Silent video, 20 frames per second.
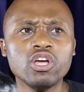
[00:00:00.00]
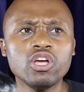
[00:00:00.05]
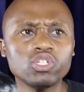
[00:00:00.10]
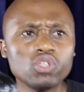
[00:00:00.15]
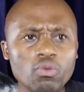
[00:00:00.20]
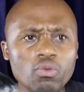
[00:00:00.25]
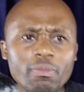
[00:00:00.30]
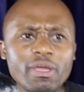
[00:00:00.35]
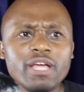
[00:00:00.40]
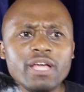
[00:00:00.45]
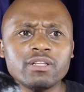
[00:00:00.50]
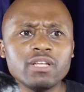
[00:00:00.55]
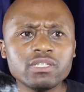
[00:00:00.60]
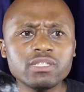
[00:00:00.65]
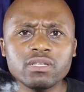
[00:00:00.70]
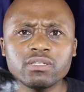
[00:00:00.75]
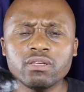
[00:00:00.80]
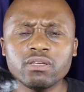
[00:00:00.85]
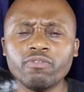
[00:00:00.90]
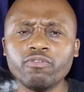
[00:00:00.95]
To me, it was
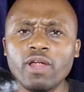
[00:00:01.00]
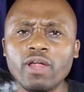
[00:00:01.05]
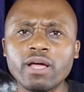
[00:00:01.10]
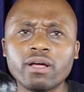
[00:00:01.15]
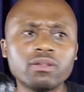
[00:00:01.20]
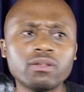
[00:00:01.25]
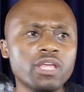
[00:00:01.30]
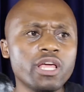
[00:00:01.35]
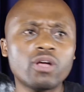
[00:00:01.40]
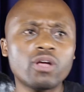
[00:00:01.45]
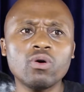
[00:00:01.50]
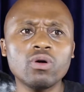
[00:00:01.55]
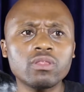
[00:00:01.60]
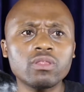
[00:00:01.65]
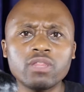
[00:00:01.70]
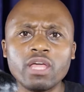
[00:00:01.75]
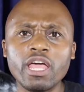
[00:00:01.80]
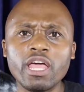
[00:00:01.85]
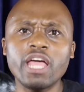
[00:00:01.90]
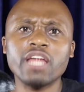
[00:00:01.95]
as if like they got
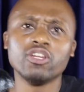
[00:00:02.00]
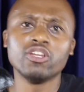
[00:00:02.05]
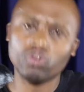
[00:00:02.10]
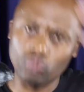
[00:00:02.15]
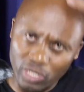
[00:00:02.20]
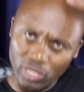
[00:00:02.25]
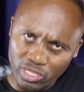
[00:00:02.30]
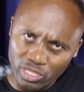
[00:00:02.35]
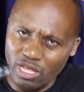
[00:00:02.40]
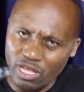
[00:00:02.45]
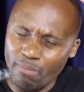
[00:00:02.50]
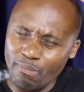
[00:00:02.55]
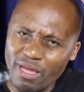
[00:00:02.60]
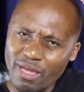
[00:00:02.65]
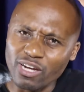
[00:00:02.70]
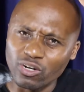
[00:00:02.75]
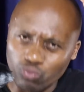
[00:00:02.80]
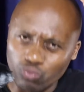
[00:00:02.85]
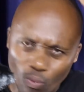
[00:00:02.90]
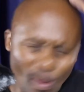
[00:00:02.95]
there and they made
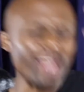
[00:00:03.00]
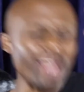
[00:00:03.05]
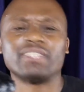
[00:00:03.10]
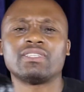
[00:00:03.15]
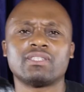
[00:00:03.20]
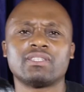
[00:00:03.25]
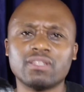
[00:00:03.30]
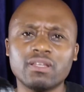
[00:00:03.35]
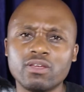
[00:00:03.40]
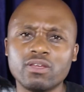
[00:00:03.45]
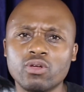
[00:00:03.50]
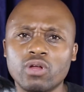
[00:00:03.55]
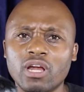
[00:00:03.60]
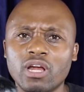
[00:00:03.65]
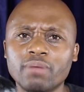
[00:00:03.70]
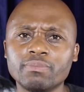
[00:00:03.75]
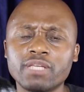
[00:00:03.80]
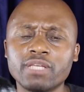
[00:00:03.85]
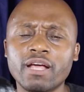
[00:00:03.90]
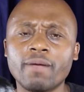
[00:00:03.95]
it worse. You know what
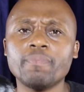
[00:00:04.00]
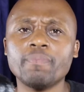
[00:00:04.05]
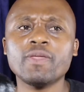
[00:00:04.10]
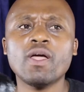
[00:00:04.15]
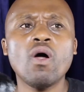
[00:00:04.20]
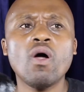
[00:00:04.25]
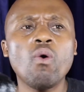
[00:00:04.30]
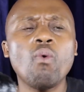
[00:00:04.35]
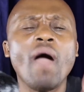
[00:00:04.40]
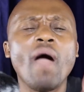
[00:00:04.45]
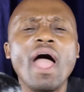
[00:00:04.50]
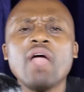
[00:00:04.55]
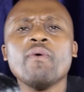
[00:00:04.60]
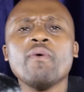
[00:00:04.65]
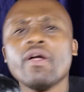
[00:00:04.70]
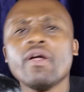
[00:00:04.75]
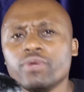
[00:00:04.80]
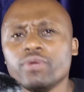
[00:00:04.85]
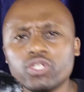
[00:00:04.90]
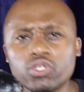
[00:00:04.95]
I'm saying? Why
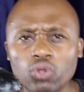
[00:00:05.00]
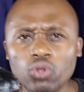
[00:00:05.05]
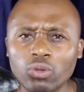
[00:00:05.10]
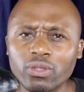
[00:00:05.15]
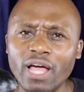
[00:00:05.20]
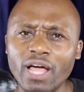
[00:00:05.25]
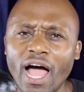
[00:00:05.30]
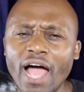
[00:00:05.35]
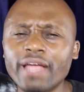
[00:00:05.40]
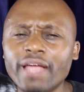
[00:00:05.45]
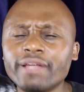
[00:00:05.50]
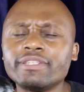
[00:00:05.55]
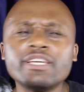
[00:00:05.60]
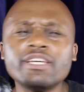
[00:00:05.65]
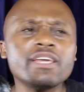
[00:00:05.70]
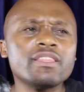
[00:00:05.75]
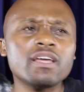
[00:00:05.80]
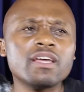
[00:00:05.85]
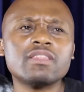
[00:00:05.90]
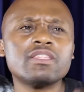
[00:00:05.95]
were we sold the
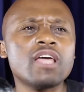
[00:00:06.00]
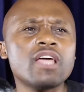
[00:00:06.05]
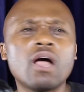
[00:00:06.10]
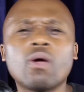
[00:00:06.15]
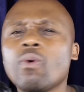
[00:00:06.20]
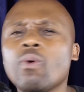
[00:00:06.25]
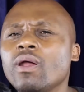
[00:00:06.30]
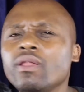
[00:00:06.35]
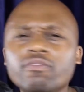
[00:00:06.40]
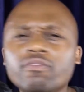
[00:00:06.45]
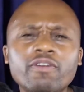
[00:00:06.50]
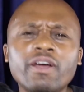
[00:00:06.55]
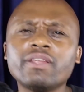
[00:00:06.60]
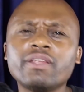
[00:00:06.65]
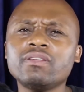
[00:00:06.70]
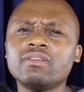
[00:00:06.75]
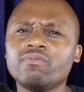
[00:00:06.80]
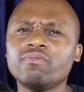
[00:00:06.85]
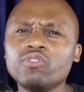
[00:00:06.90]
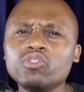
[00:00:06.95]
idea that they are qualified
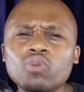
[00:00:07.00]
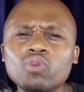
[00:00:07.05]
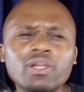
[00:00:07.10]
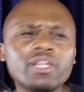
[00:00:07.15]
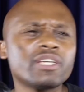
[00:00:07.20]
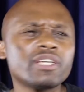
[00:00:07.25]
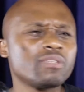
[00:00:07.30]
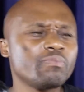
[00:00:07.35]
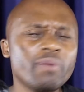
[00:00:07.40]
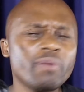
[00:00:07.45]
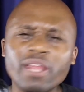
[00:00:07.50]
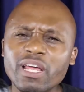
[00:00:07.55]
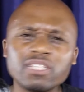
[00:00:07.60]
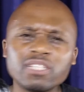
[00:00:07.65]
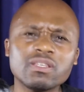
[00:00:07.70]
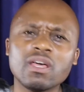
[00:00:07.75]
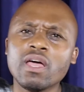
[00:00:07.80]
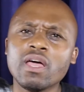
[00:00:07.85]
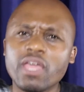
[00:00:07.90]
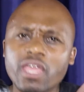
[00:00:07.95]
individual
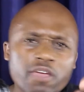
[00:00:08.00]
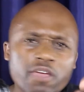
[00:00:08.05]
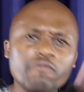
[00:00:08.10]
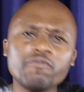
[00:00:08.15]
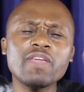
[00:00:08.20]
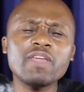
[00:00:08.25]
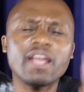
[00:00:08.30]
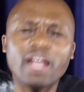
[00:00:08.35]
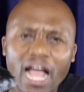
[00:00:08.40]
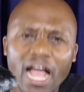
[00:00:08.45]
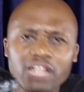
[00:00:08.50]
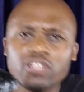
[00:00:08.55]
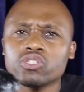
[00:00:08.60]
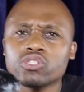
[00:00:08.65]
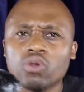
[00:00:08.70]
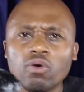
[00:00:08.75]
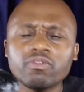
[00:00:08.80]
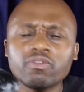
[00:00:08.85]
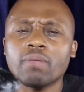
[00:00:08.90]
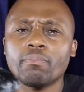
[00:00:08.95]
experience if they can't
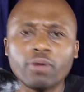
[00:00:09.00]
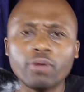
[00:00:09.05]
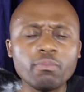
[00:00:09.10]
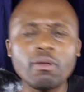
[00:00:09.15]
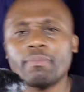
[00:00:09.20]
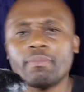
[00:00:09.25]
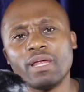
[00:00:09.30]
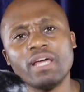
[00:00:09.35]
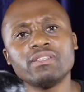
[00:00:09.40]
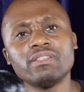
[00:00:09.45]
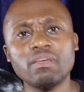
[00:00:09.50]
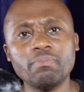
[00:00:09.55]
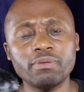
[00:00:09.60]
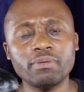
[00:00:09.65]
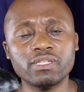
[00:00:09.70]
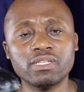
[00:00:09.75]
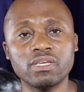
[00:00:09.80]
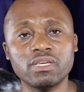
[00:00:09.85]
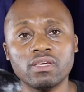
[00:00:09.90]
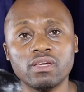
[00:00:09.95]
solve the problem with
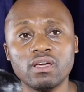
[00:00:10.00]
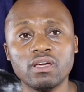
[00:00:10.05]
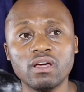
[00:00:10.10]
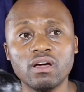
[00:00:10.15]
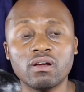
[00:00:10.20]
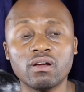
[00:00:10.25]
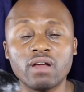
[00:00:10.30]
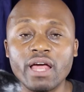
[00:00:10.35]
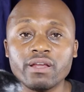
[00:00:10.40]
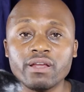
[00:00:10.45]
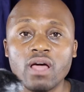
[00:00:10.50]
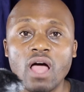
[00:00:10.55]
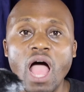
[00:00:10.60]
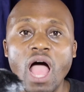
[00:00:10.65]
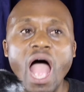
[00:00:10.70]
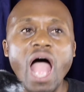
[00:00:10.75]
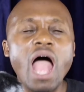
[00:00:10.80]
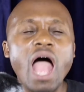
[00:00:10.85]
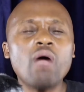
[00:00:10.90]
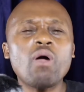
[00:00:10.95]
SAPC? Right?
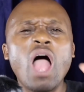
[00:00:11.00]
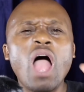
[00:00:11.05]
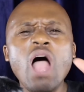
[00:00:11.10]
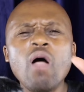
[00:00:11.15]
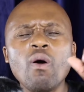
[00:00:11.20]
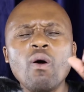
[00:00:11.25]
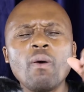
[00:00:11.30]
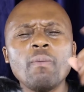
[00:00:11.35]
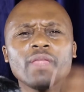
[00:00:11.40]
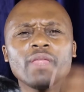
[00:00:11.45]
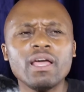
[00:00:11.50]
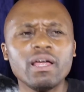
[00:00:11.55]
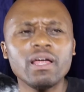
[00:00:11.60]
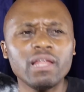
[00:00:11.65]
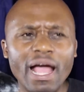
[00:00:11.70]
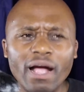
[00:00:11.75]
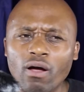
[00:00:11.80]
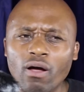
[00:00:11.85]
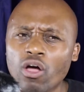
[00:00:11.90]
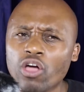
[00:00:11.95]
How
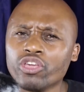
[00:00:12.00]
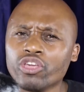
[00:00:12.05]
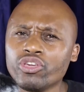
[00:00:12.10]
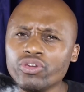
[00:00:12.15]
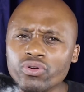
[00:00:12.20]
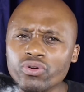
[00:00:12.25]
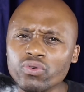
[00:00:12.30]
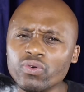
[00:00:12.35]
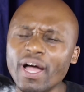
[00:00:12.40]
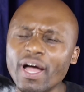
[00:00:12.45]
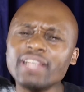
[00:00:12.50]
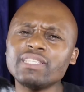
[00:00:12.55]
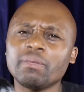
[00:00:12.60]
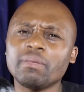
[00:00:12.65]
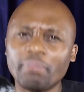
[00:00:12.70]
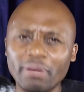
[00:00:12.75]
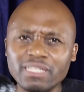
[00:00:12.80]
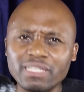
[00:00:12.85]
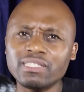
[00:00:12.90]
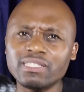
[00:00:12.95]
like you as a
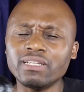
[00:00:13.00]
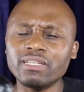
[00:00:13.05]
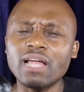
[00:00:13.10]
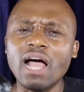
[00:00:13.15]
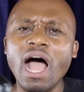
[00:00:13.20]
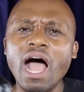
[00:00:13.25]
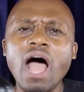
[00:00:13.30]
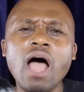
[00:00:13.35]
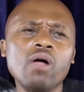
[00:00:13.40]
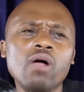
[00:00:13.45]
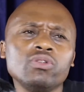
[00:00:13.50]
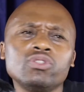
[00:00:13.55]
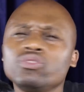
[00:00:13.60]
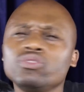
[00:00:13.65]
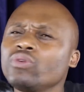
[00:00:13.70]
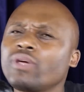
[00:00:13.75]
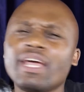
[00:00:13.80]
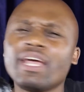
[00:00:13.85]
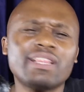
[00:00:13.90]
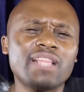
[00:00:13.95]
person, how do
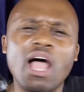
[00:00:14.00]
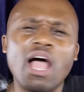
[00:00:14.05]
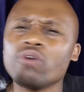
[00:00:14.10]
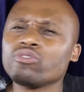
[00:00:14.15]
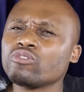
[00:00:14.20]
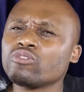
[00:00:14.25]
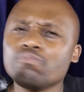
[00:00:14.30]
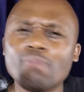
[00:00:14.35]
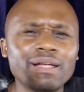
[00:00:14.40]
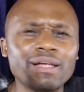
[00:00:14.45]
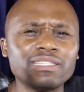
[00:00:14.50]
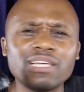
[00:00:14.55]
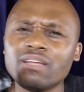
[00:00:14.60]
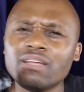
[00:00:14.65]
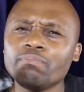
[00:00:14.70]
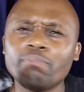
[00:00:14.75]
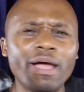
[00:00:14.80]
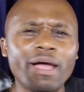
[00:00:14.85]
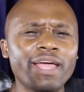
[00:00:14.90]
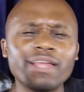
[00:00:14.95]
you get
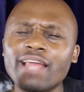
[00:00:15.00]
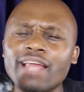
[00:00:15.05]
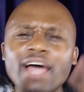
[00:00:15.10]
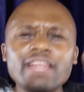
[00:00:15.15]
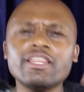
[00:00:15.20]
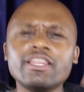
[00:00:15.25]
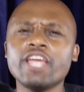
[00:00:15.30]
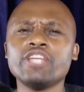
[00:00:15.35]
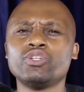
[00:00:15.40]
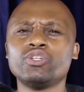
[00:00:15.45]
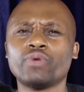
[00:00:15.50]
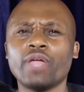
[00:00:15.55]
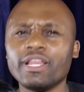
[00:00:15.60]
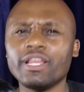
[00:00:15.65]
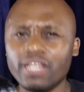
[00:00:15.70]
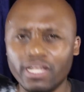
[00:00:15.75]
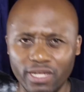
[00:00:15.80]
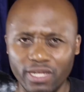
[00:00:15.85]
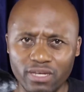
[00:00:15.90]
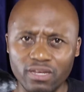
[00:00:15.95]
outsmarted by an
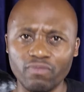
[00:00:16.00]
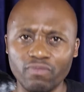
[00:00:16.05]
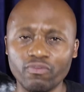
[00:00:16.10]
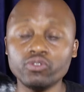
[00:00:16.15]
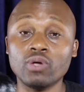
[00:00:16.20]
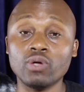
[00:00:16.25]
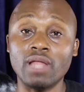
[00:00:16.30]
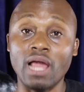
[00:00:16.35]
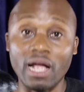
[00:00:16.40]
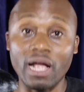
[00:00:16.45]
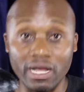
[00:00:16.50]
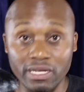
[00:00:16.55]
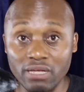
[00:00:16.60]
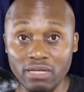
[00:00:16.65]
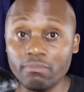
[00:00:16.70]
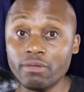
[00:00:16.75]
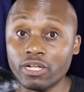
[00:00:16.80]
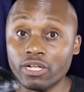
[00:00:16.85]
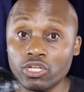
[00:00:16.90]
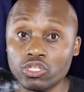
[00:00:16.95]
uneducated individual
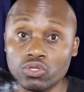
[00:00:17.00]
academically?